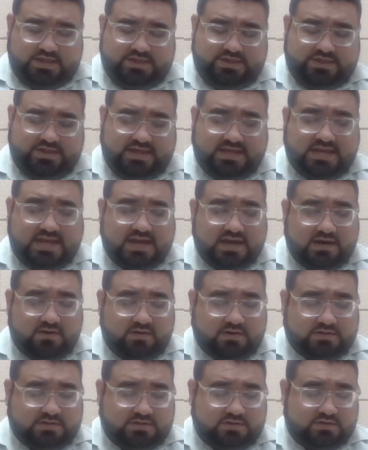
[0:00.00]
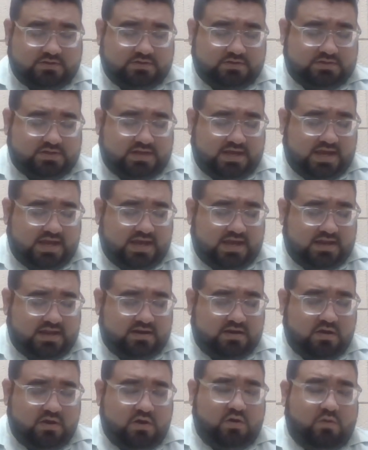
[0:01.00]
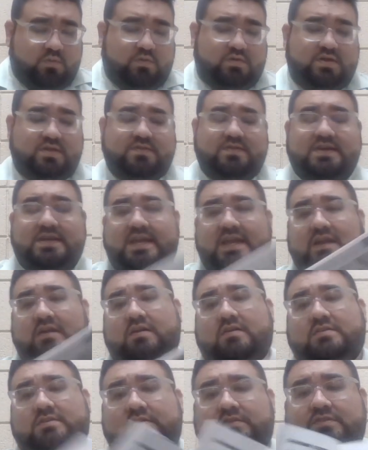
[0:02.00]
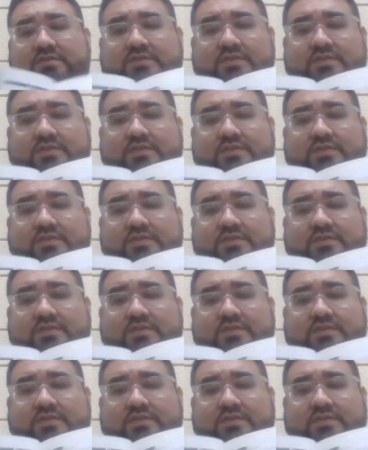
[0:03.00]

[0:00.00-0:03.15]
the characters, and within the characters,